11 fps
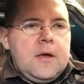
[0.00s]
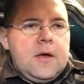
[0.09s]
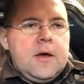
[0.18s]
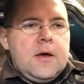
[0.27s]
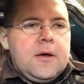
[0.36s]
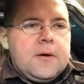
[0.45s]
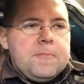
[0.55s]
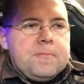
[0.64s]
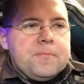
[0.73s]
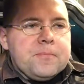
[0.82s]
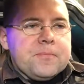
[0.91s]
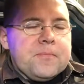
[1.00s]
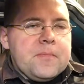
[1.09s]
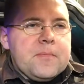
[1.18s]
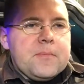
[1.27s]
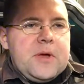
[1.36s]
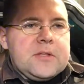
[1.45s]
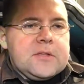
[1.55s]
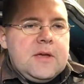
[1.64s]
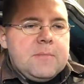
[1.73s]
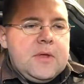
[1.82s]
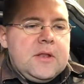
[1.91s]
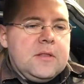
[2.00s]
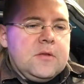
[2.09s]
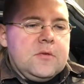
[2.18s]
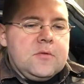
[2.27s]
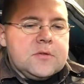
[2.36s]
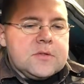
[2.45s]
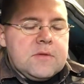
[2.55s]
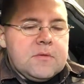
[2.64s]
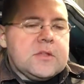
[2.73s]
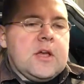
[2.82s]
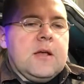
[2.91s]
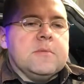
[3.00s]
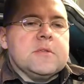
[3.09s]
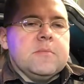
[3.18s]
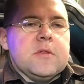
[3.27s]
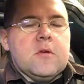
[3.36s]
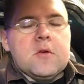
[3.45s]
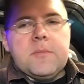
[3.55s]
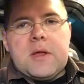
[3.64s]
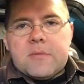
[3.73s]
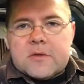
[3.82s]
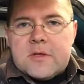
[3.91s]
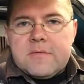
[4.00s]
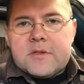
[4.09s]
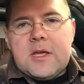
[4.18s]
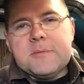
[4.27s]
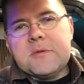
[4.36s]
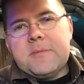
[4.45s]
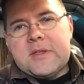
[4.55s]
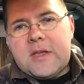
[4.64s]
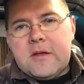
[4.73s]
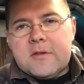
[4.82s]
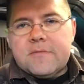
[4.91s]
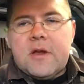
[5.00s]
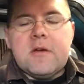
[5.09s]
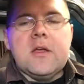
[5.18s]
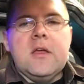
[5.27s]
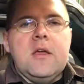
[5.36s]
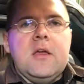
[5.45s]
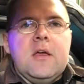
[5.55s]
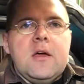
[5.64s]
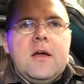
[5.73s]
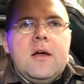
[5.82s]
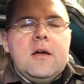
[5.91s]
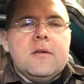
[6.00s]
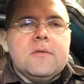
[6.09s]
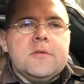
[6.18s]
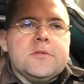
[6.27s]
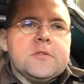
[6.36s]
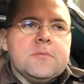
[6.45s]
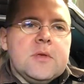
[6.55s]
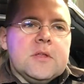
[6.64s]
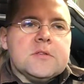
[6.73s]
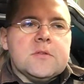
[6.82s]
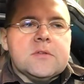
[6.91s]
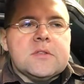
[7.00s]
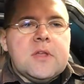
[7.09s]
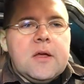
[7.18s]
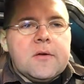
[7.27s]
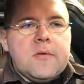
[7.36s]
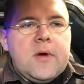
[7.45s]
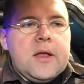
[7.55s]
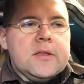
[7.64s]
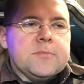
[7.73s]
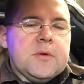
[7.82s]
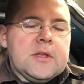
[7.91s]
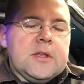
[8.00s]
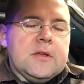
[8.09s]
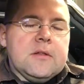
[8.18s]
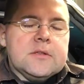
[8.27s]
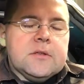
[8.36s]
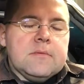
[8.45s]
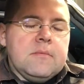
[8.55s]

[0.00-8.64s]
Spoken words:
But I've been in the news several times and been in local paper several times, so my town is very used to me, and so it's not quite as big a deal as it